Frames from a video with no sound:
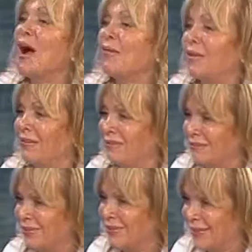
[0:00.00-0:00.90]
travel,
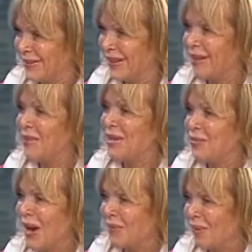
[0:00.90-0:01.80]
celebrity
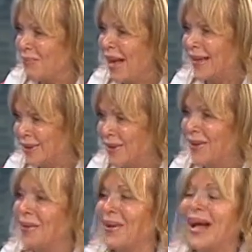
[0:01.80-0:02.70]
travel
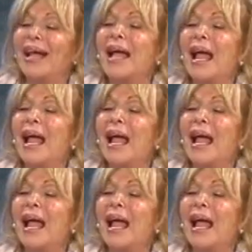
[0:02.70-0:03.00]
master, okay?